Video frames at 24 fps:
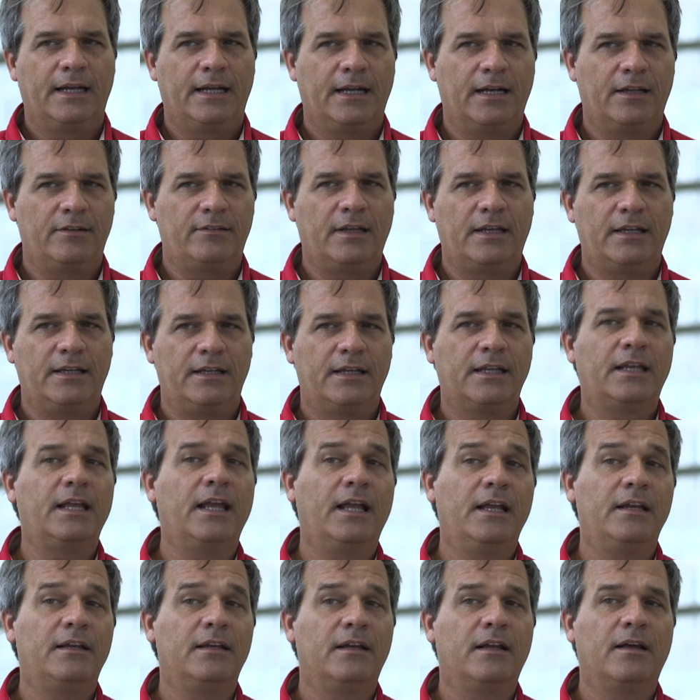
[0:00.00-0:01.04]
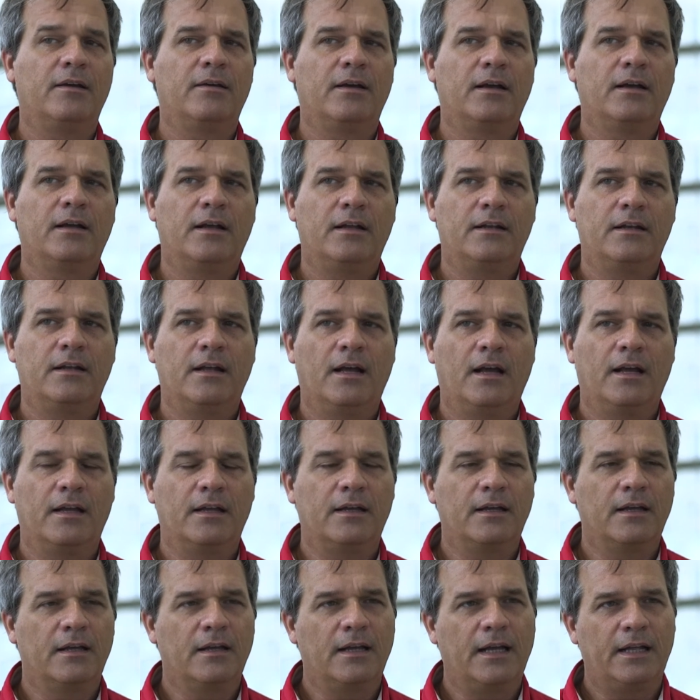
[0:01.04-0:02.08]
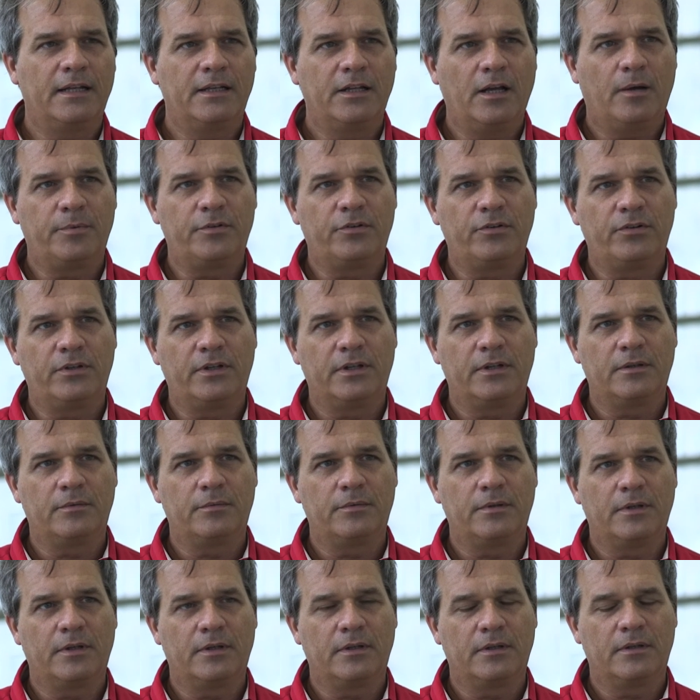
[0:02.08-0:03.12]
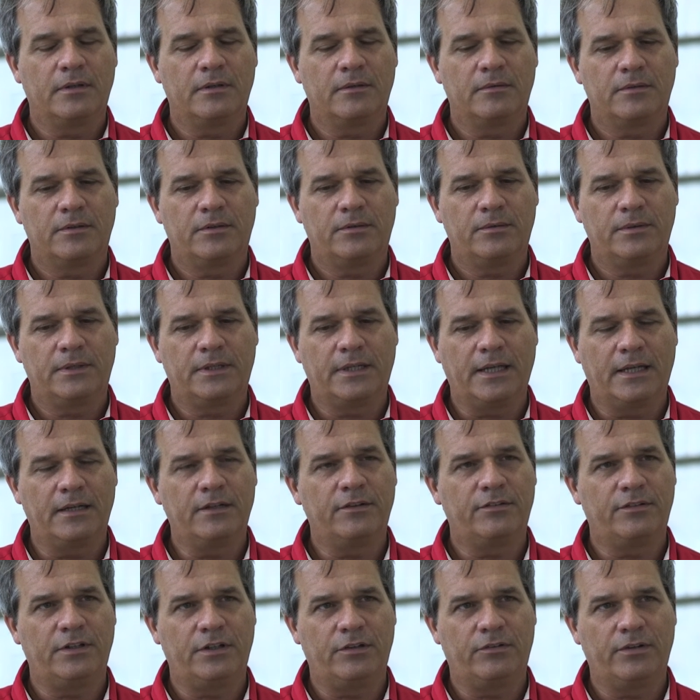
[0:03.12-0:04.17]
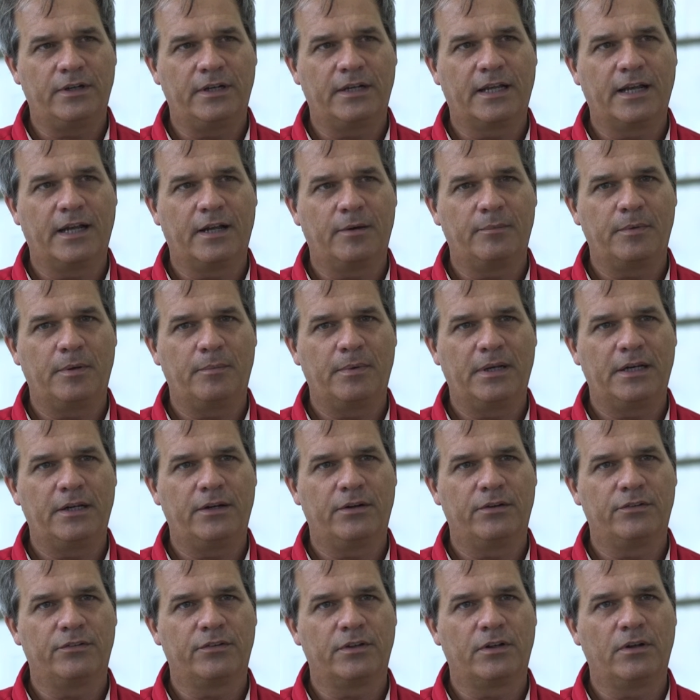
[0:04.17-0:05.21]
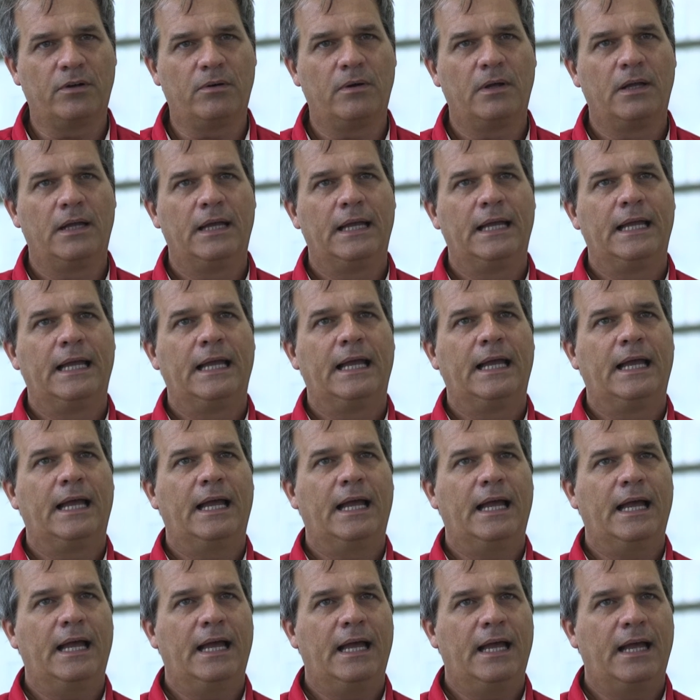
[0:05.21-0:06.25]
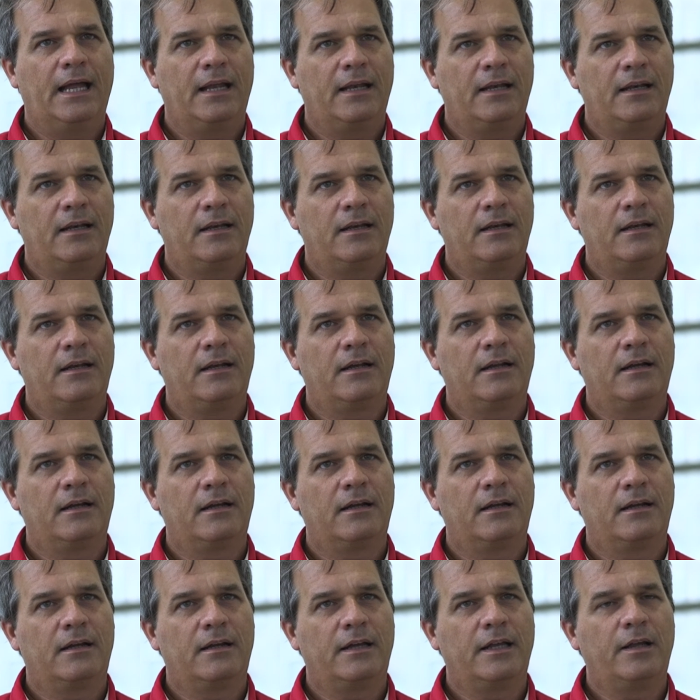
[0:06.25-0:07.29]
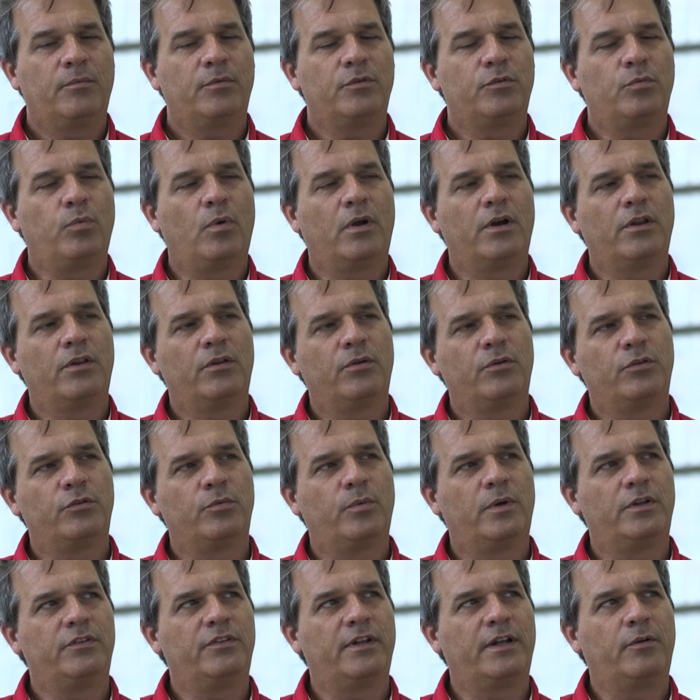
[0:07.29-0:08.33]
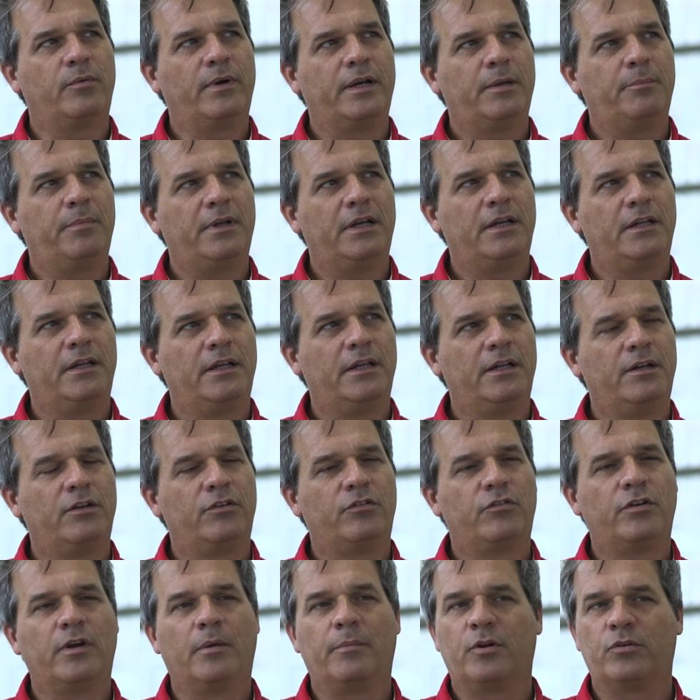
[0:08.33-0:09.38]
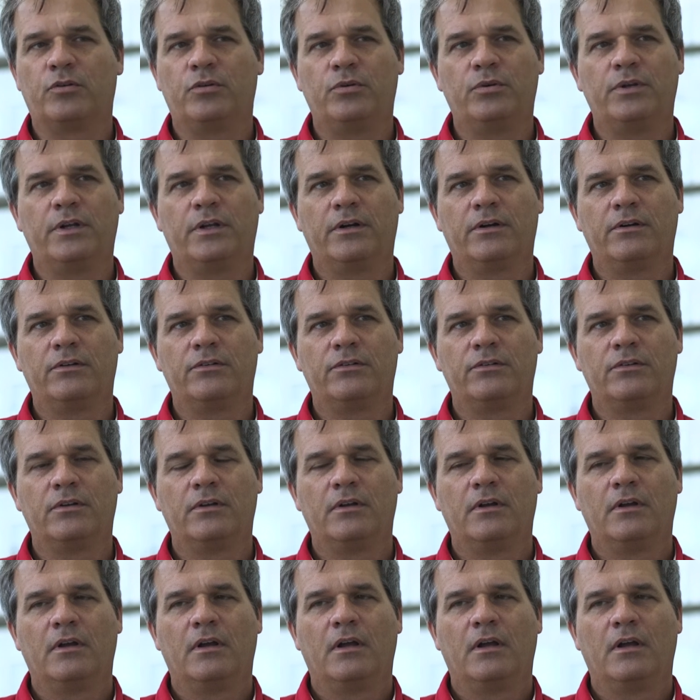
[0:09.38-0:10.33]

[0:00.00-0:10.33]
And as I indicated, I, I, I had the opportunity of, uh, to attend the Seatrade Academy many years ago, and uh, it was one of those ones I'd already been in the industry about two years,